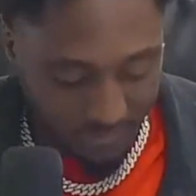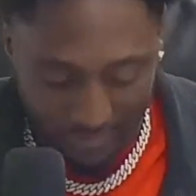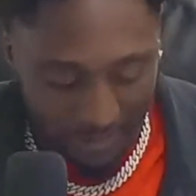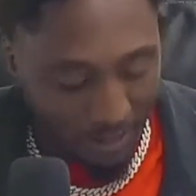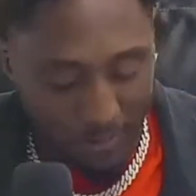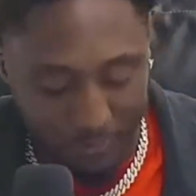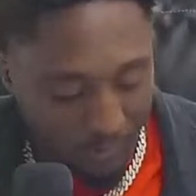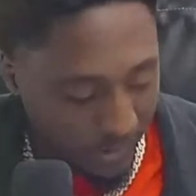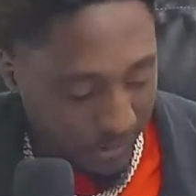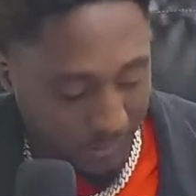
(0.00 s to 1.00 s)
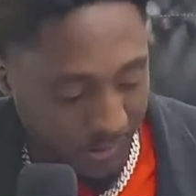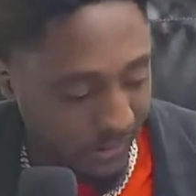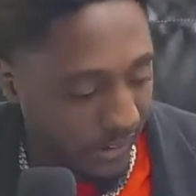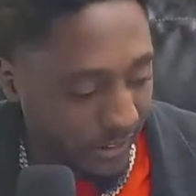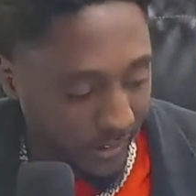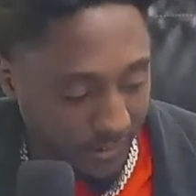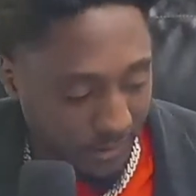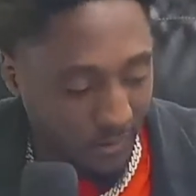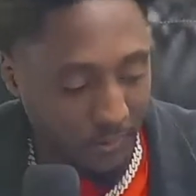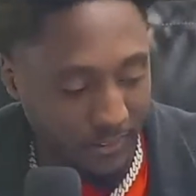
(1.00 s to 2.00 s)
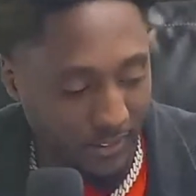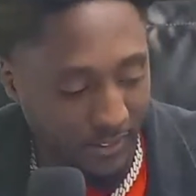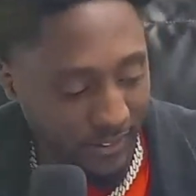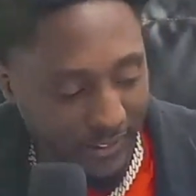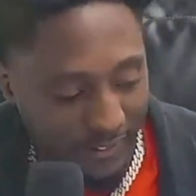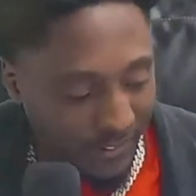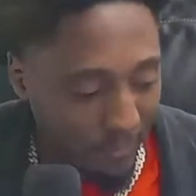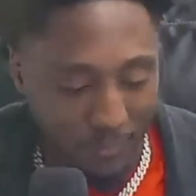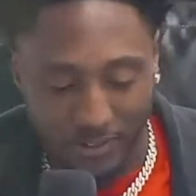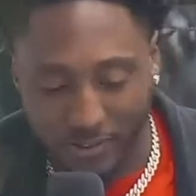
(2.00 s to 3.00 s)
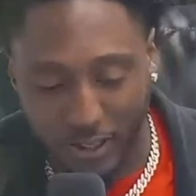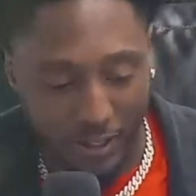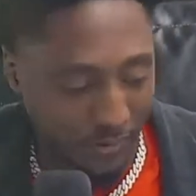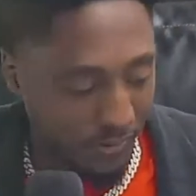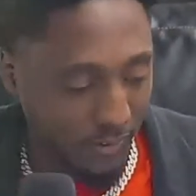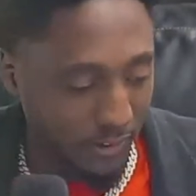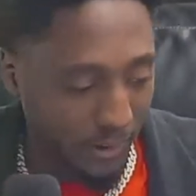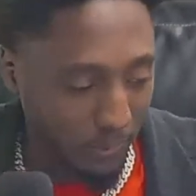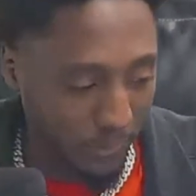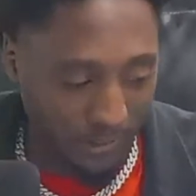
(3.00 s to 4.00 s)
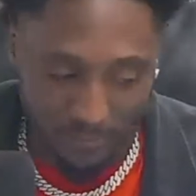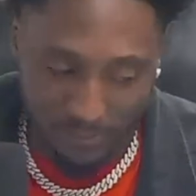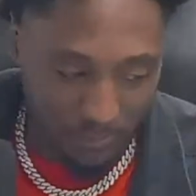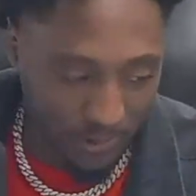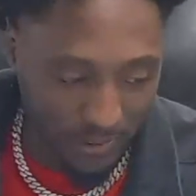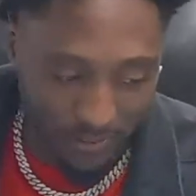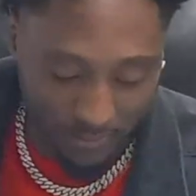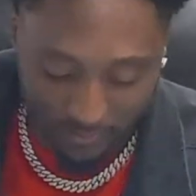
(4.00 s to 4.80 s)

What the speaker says: I don't even know what the hell CJ is. I don't know. That mug said, hey, CJ the Will. I don't know what that is.